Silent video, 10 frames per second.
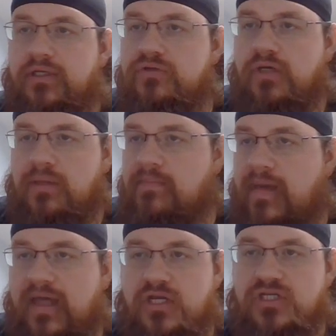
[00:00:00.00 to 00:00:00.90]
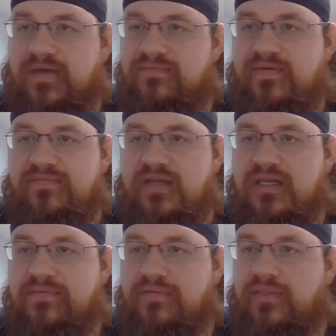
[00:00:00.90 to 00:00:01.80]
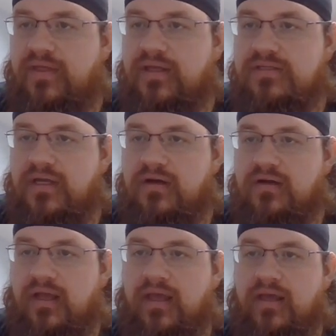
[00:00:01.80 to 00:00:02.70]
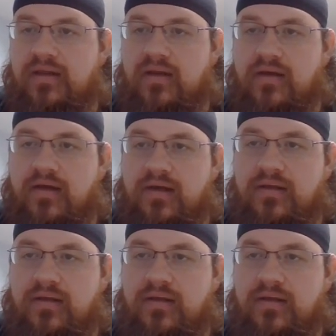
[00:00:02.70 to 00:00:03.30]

trying to manage like 15 different things here, and uh,